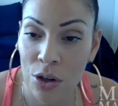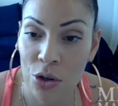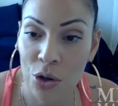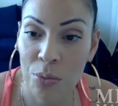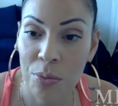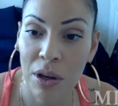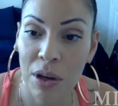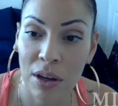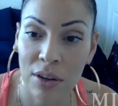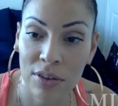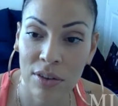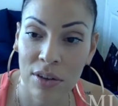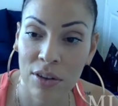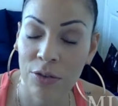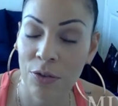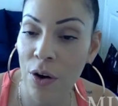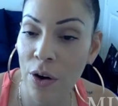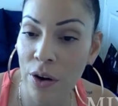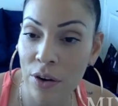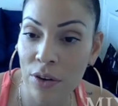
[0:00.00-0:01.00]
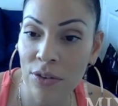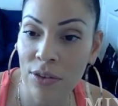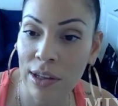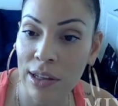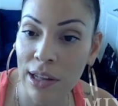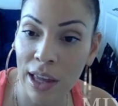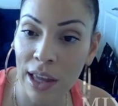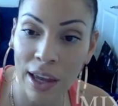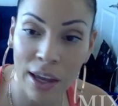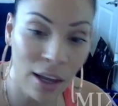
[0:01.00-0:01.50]
mix. And as far as
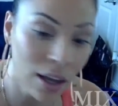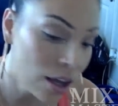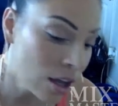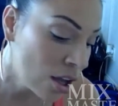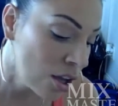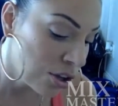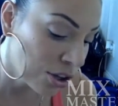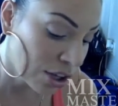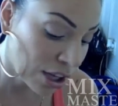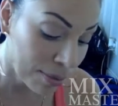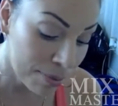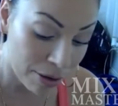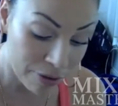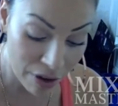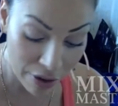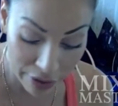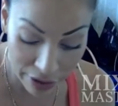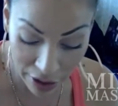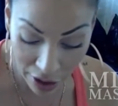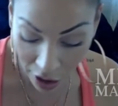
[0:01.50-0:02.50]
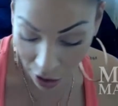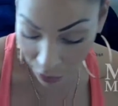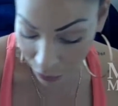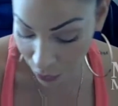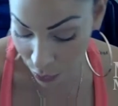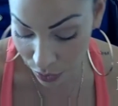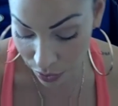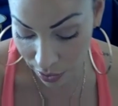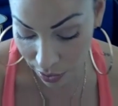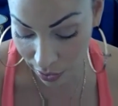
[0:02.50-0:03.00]
delay, you gotta be very
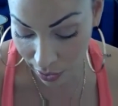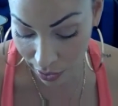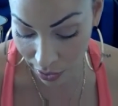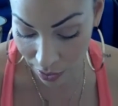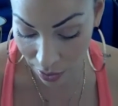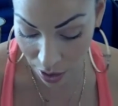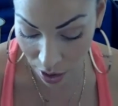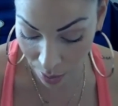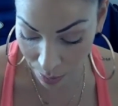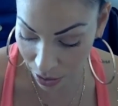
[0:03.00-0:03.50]
careful with delay.